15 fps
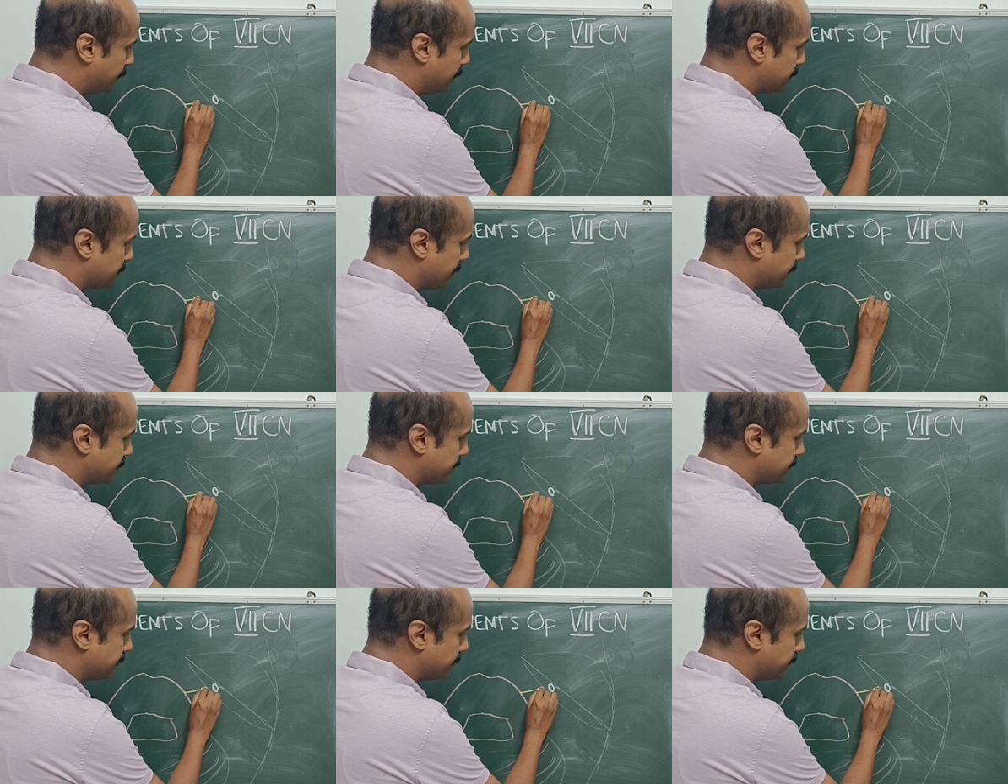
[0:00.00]
It is
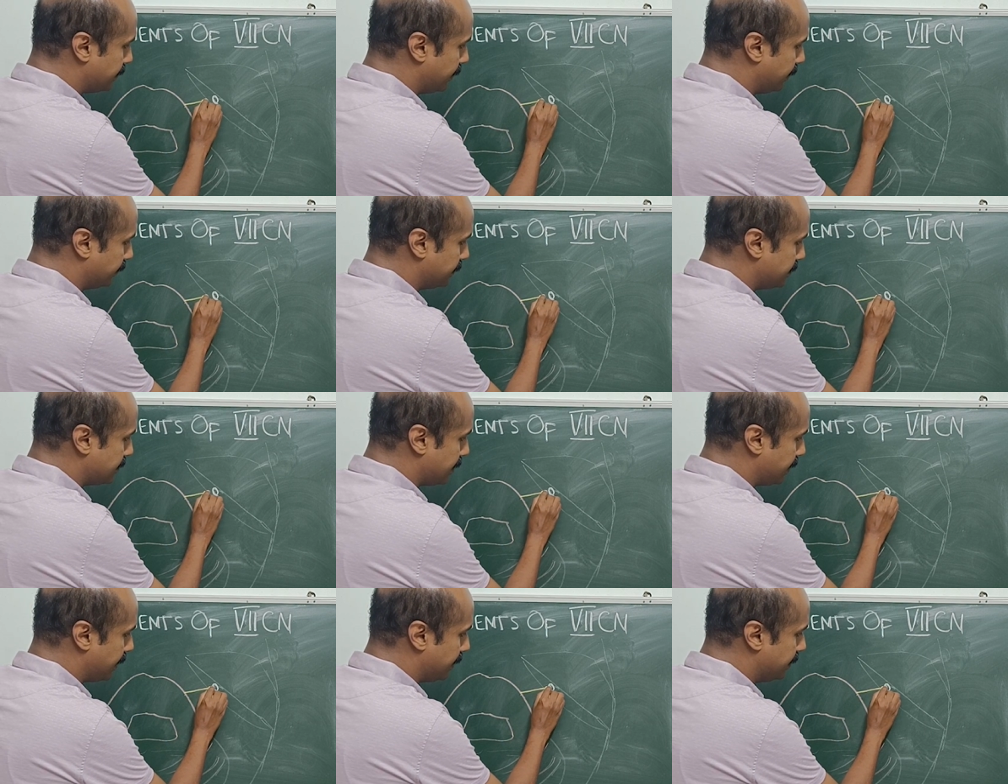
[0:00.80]
exiting like this
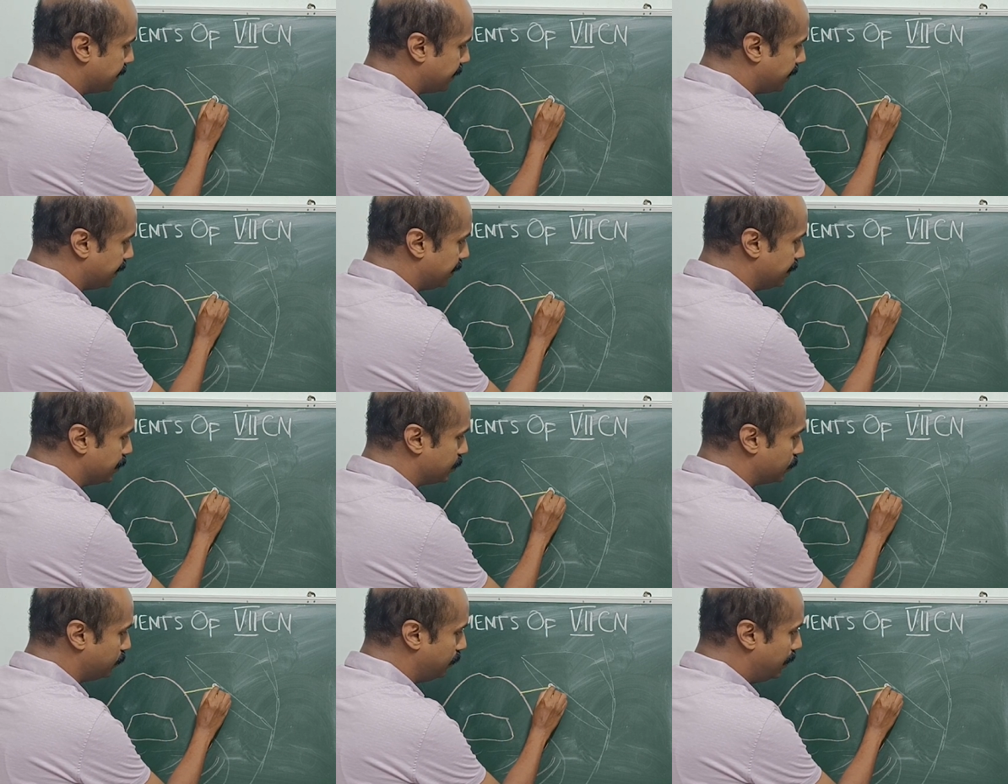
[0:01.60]
and entering
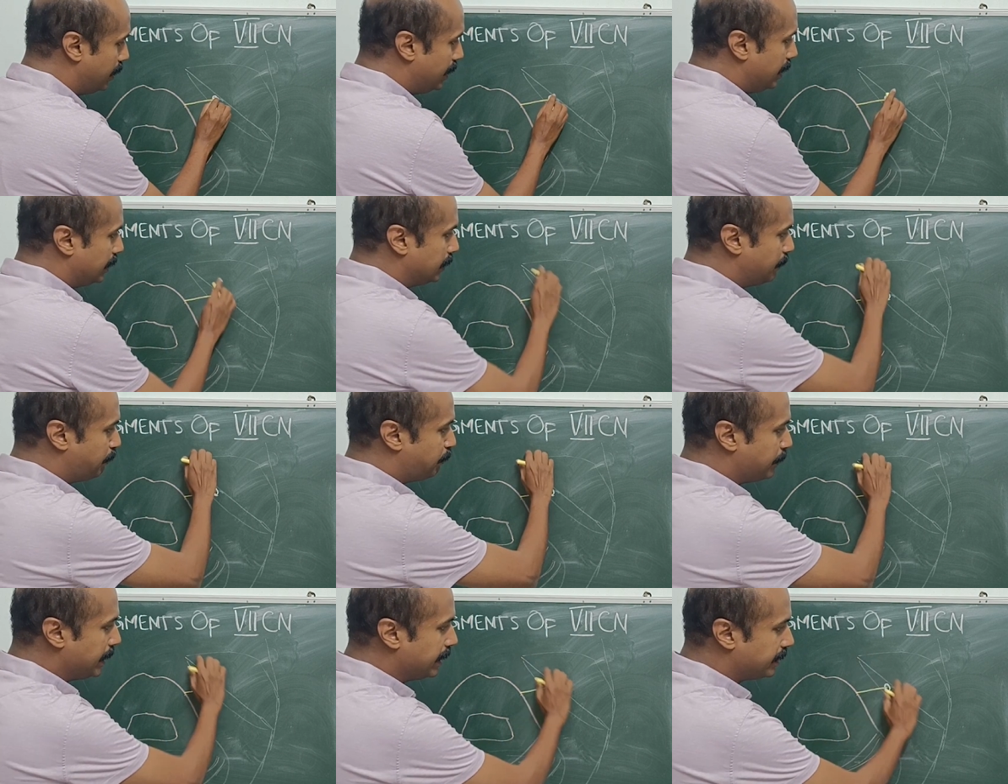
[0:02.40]
into
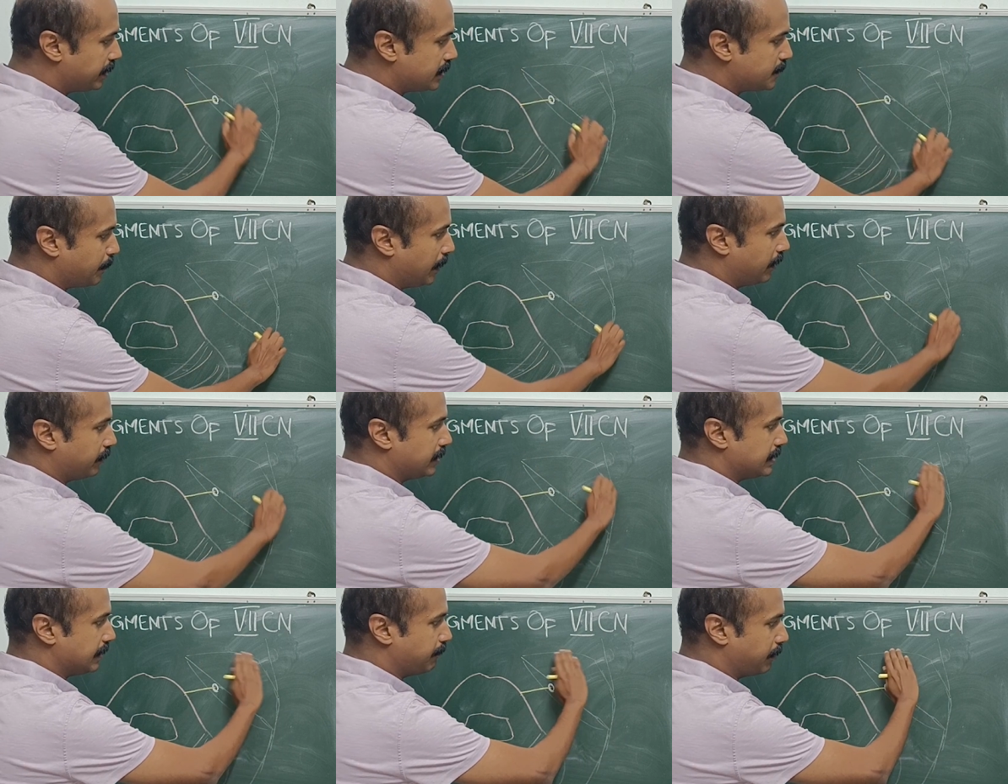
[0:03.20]
the petrous part of
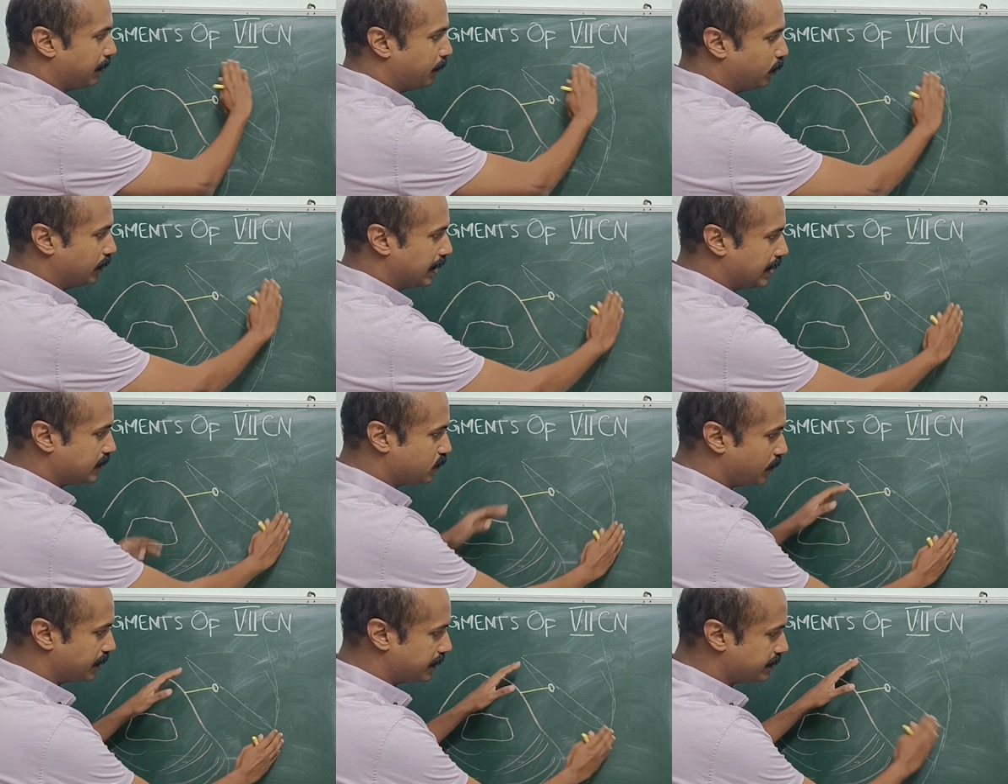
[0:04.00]
the temporal bone. That
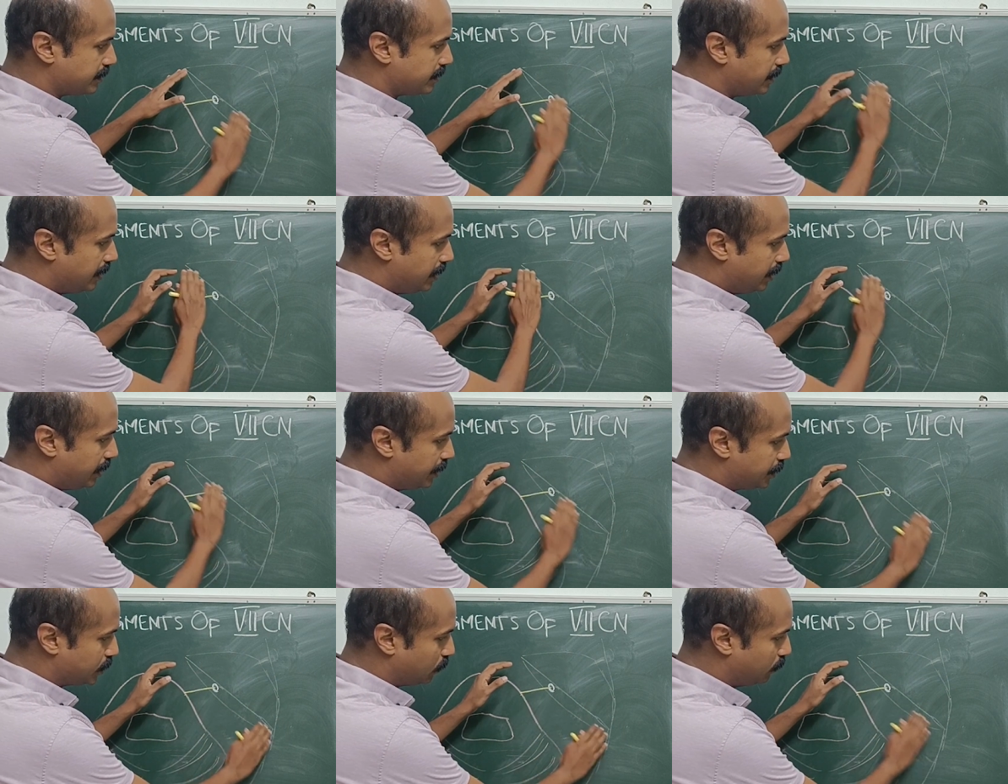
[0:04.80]
is what is
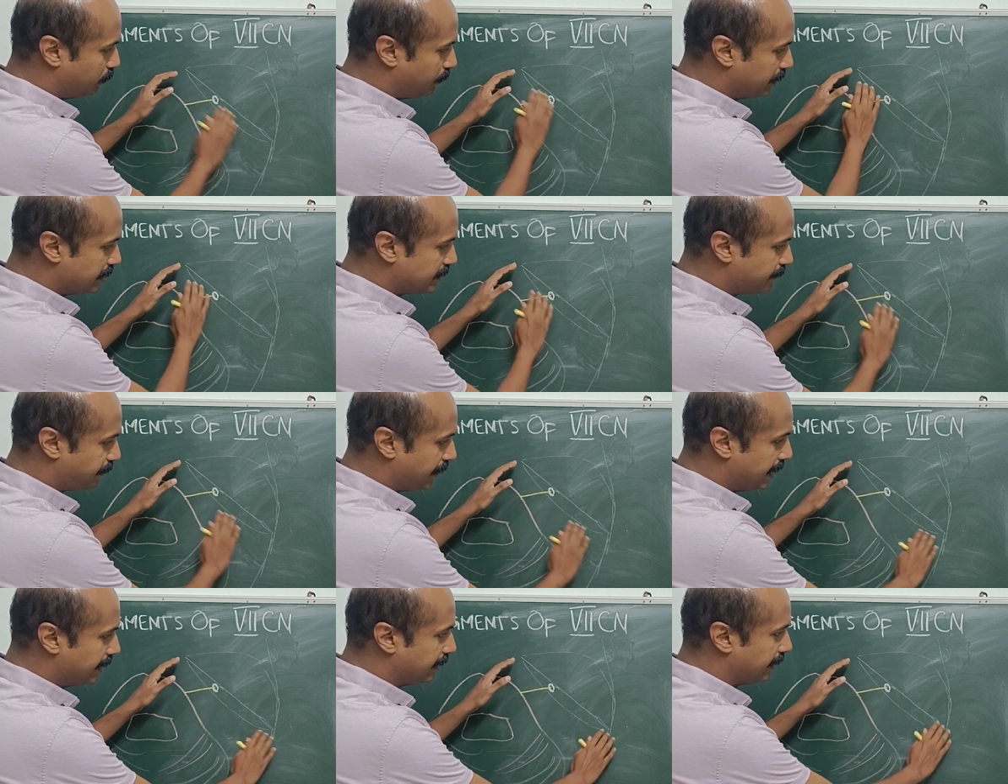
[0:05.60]
uh, shown with this
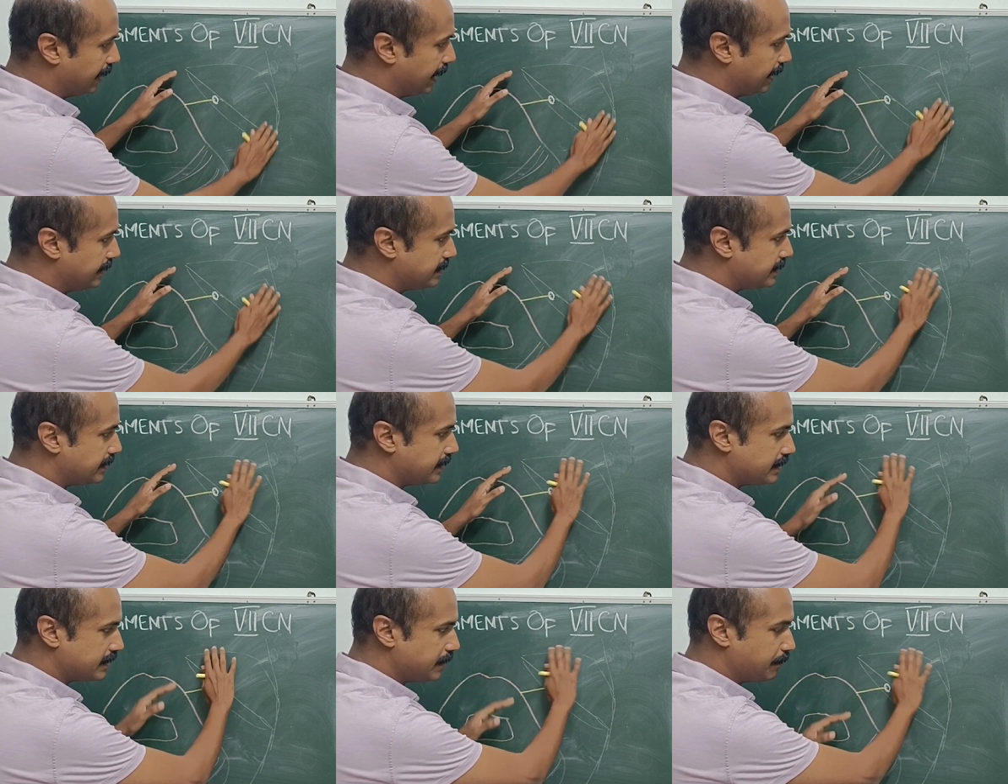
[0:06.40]
faded lines.
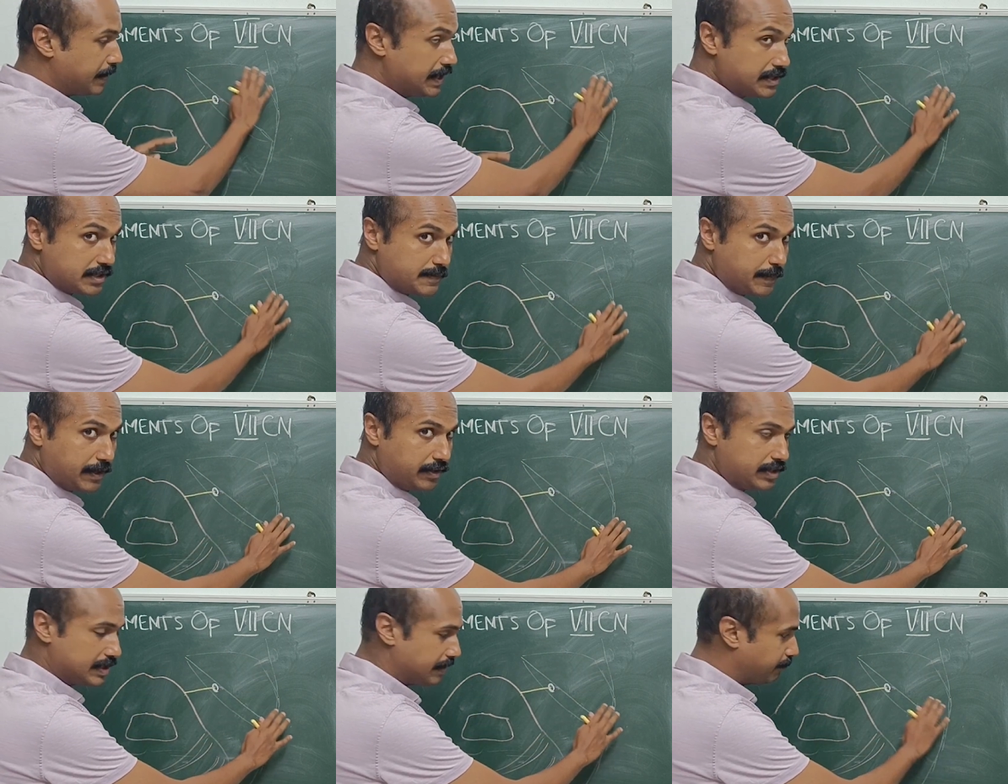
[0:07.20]
This is the petrous
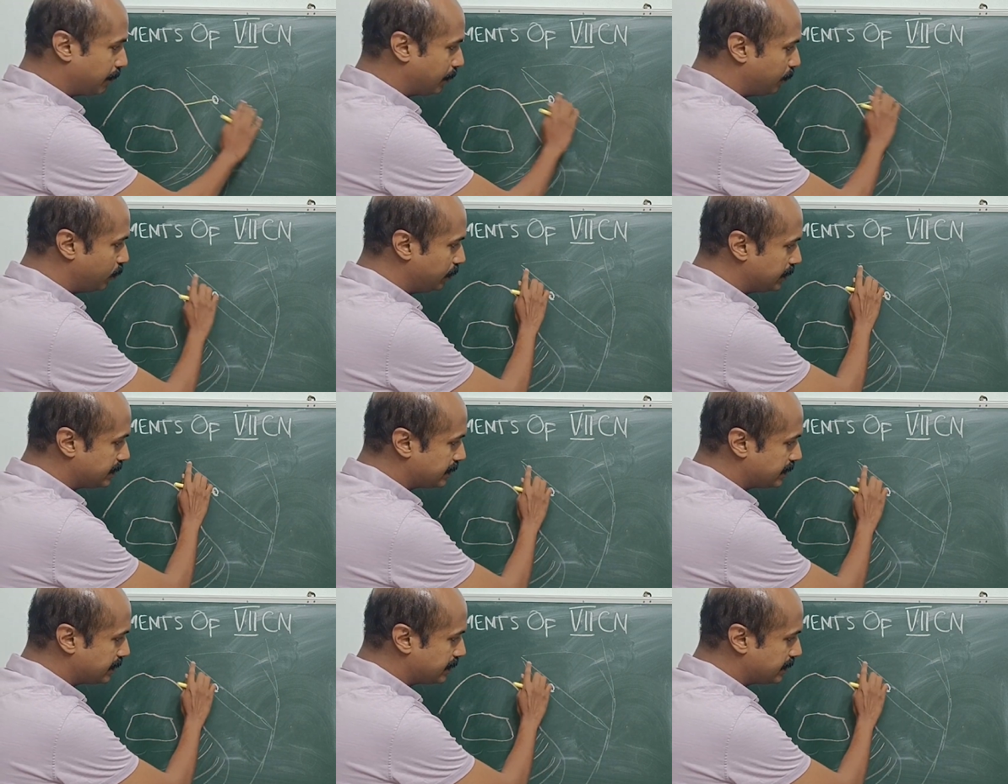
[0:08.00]
part of the temporal bone.